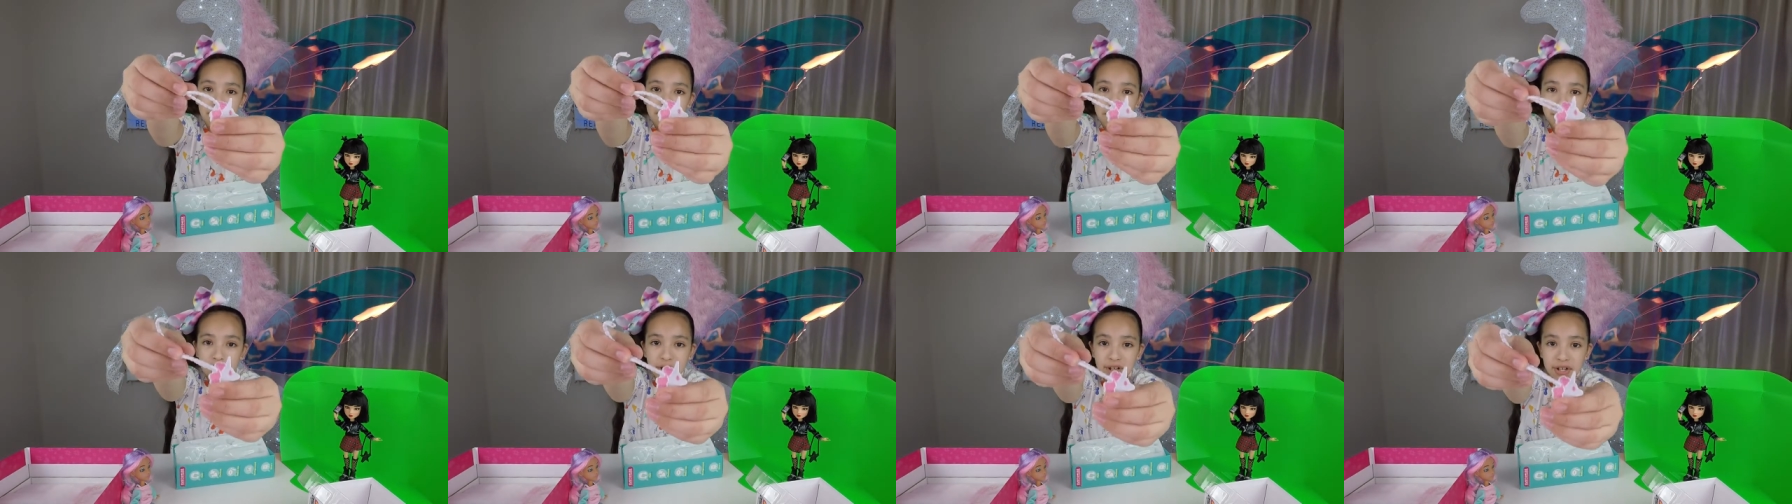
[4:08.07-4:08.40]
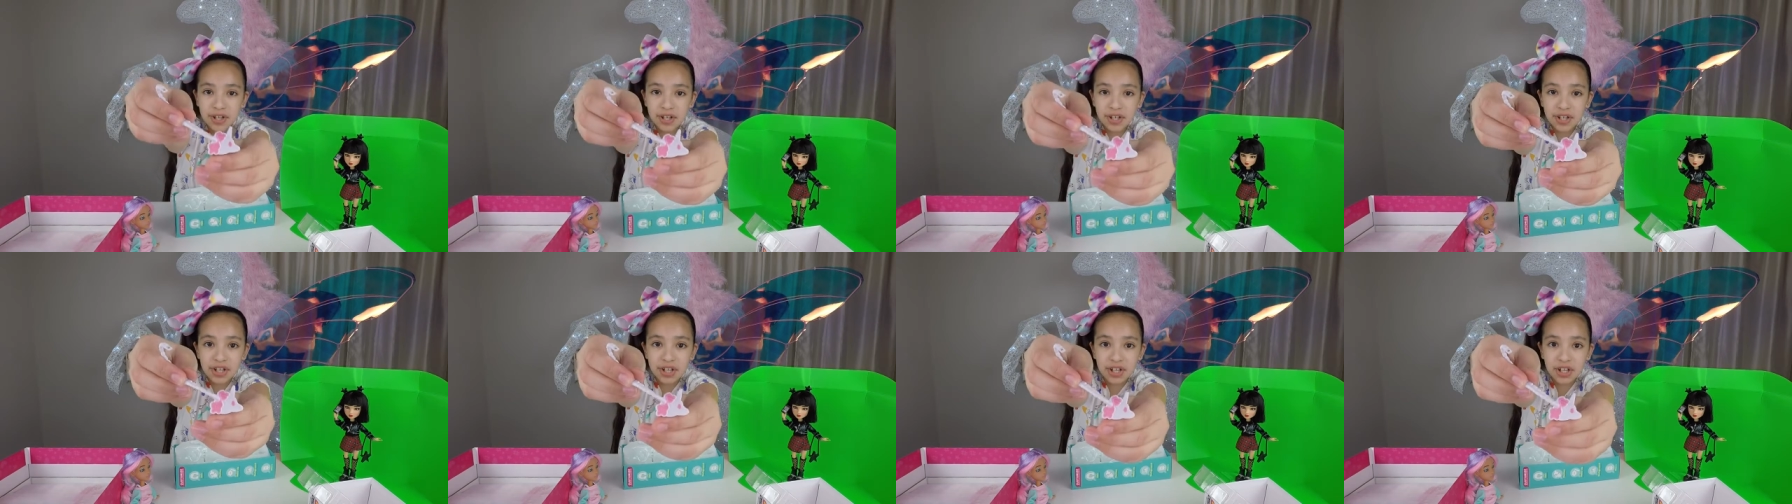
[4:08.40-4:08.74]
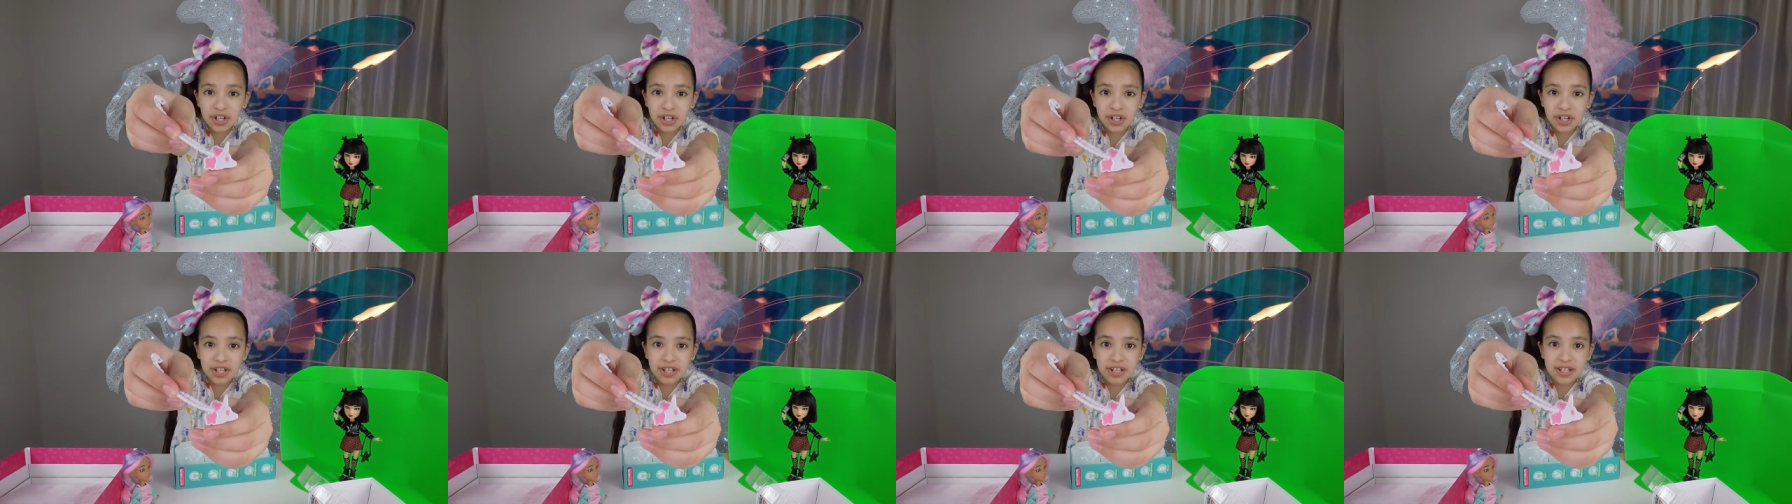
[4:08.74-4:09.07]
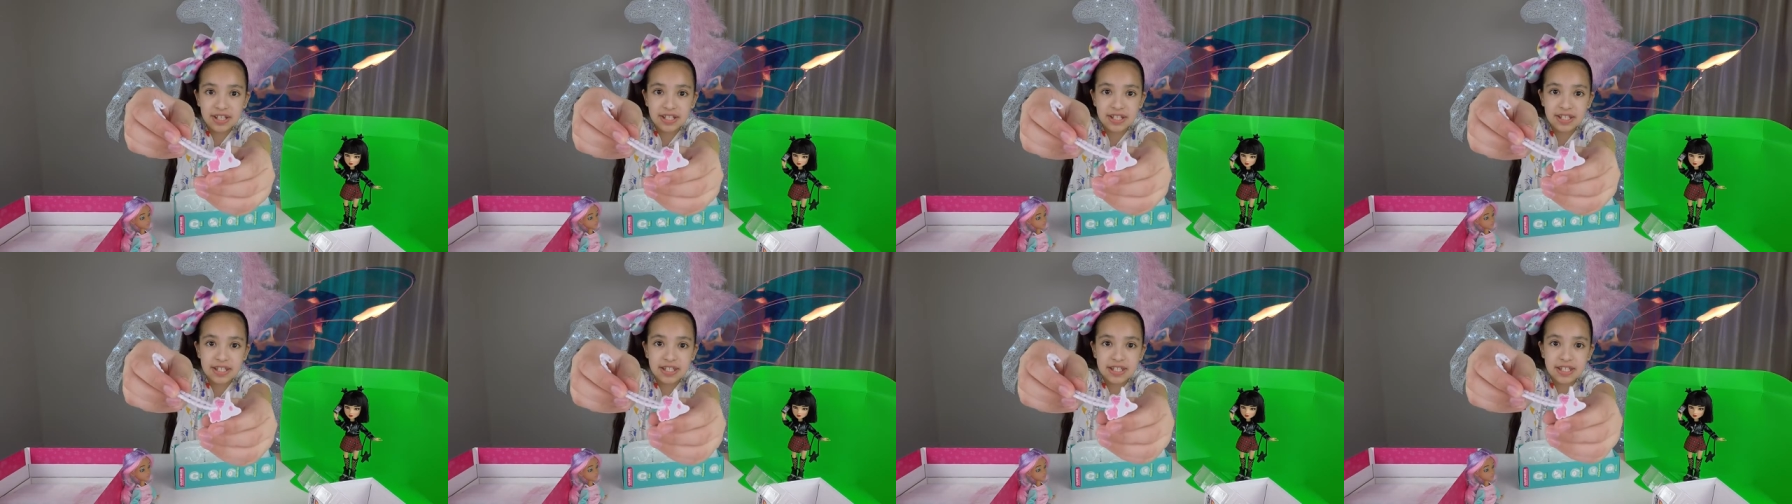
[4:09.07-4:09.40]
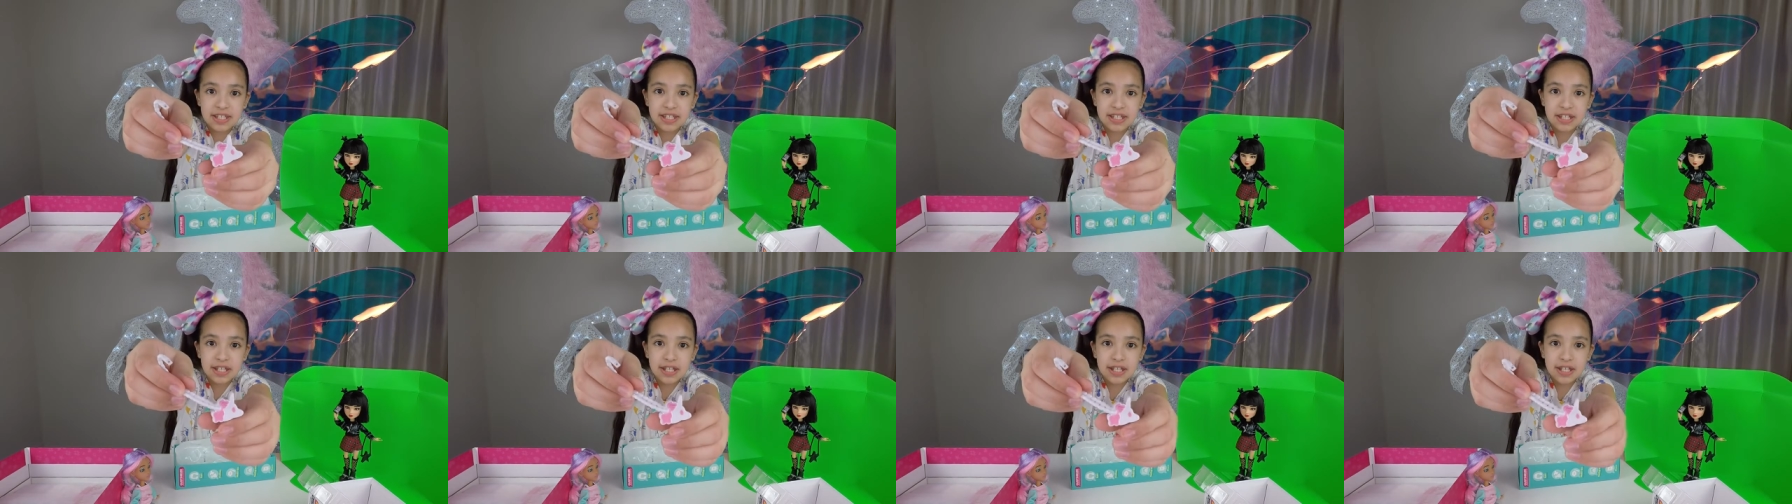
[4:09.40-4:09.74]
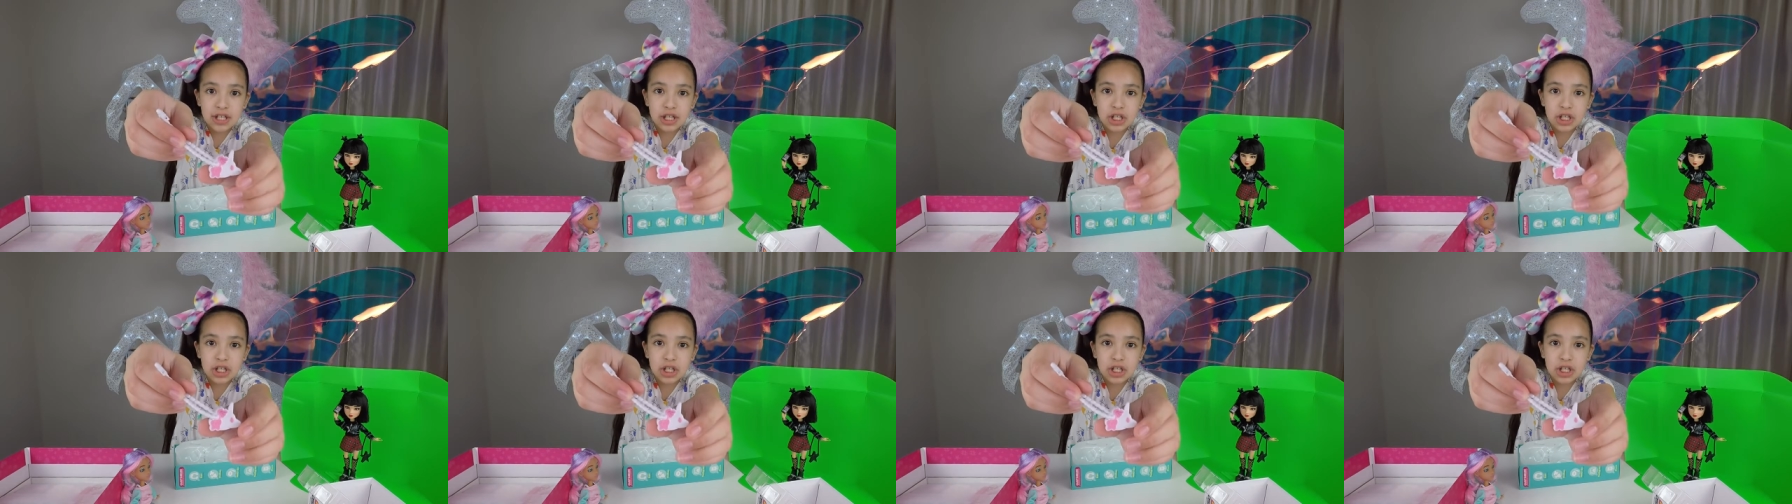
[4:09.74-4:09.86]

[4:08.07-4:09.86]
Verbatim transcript: purse.